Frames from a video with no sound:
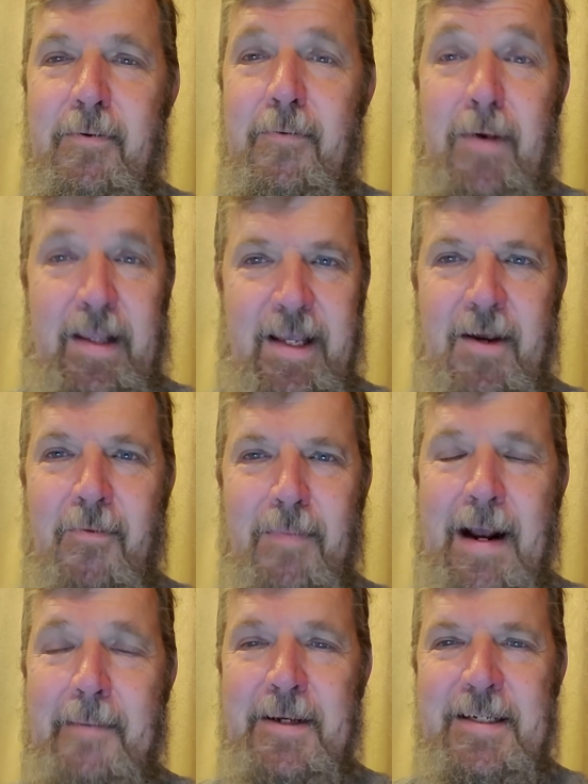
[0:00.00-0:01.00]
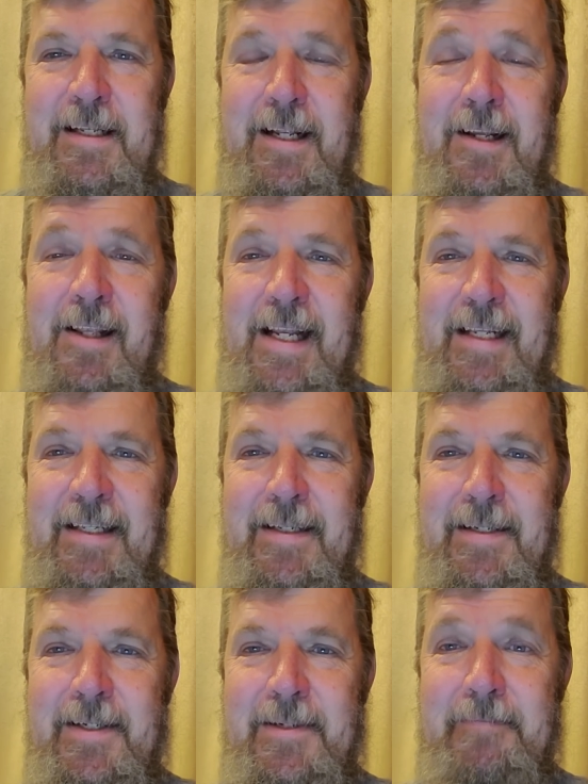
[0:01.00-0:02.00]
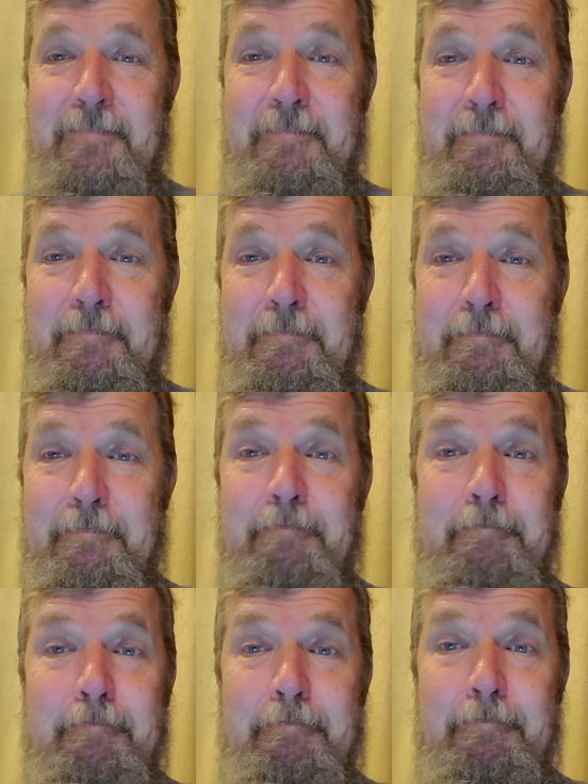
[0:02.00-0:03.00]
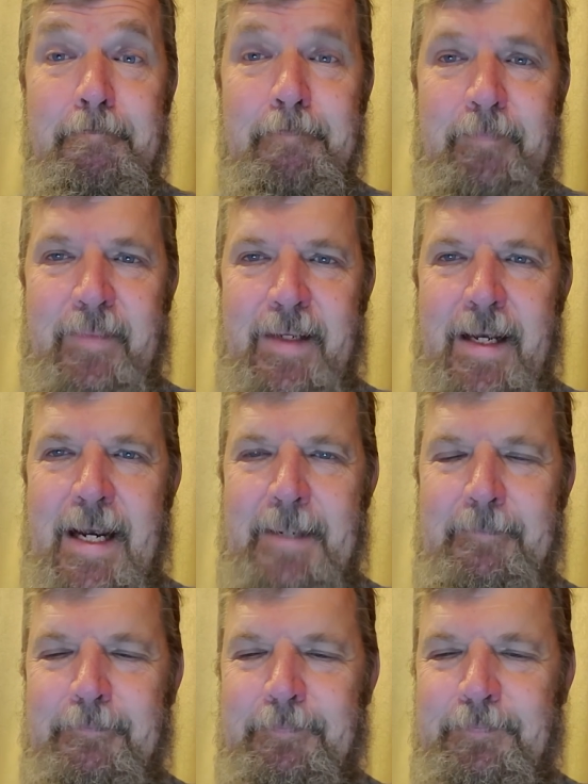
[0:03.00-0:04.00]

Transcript: with the Obamas and the Clintons. Okay.